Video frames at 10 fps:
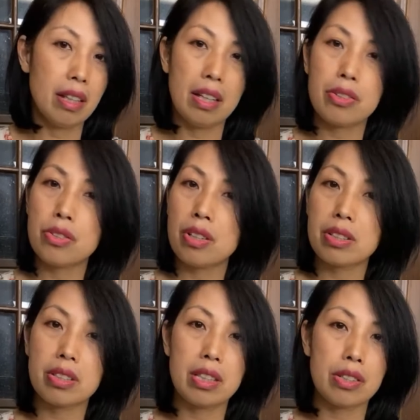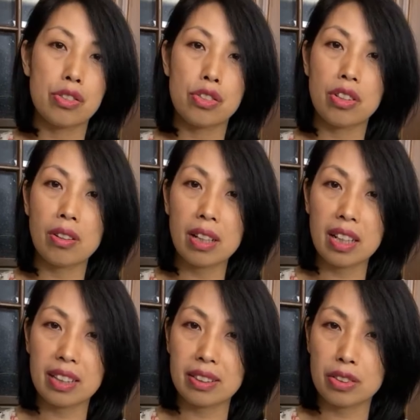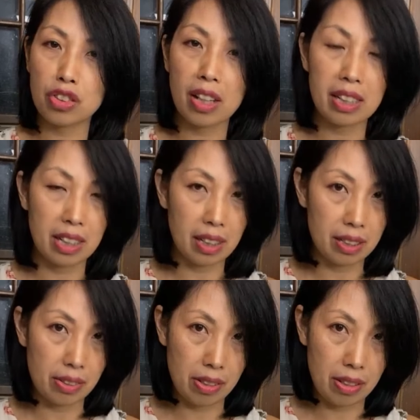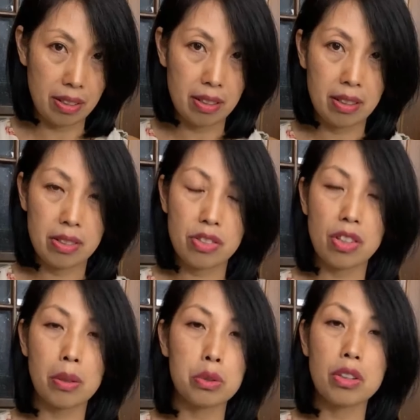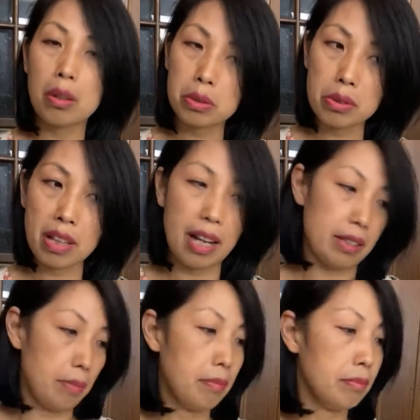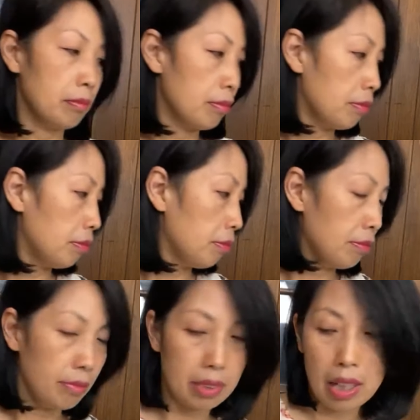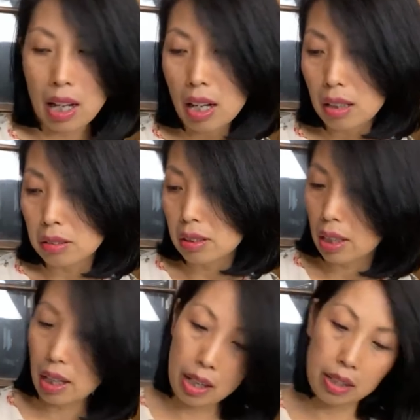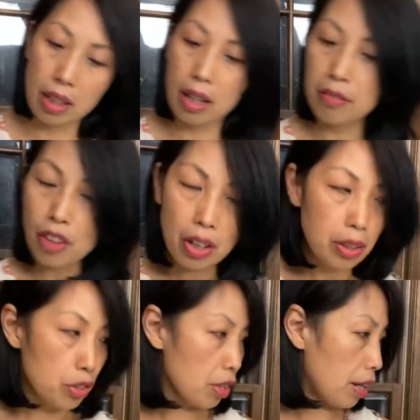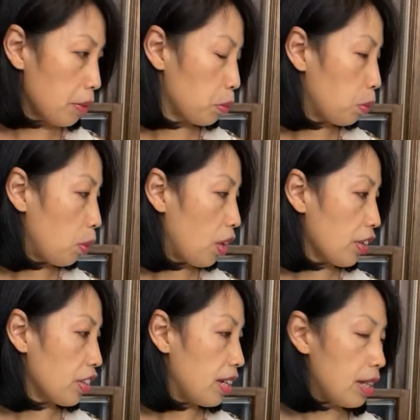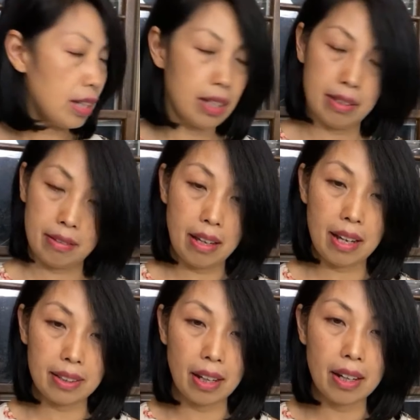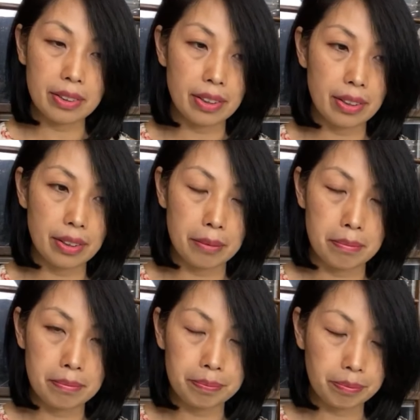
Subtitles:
it just destroys the shininess. So don't do that. Now, can I varnish it with another